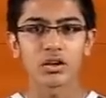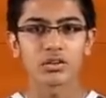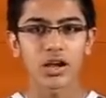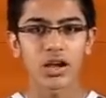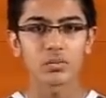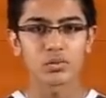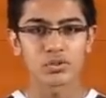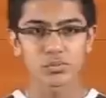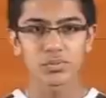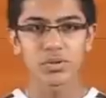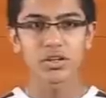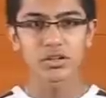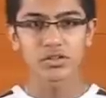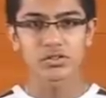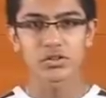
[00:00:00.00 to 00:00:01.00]
time was a
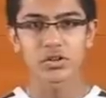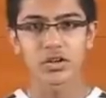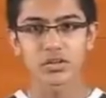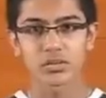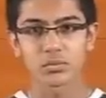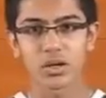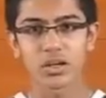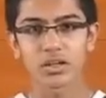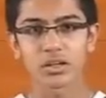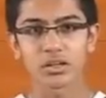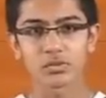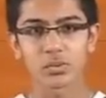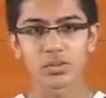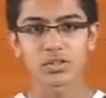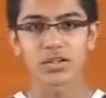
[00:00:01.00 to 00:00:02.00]
big constraint in my
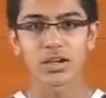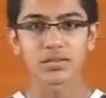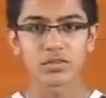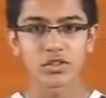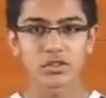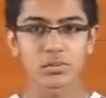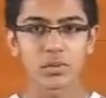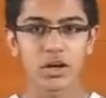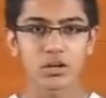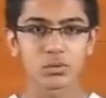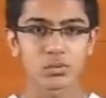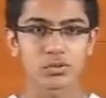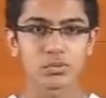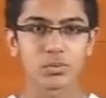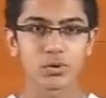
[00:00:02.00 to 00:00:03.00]
case, whereas
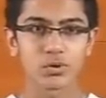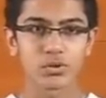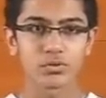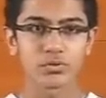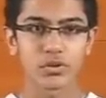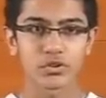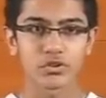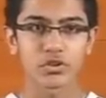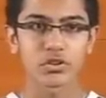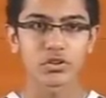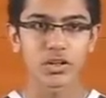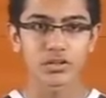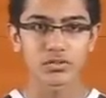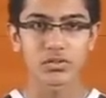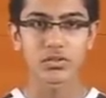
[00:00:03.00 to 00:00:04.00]
IvyAspire was both efficient and